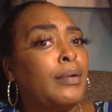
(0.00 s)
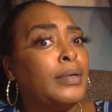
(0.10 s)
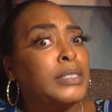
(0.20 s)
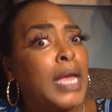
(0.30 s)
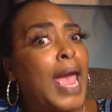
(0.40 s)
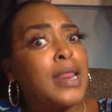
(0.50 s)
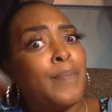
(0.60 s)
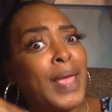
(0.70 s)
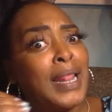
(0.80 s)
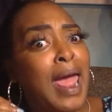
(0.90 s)
She
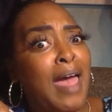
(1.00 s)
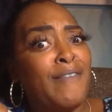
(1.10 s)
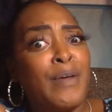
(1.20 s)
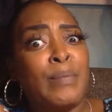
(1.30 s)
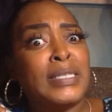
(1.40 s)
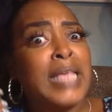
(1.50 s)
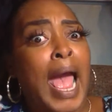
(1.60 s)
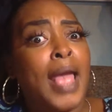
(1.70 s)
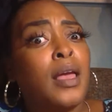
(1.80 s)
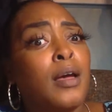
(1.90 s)
hated Bloveslife and was
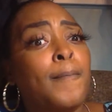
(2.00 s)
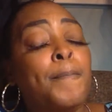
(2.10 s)
like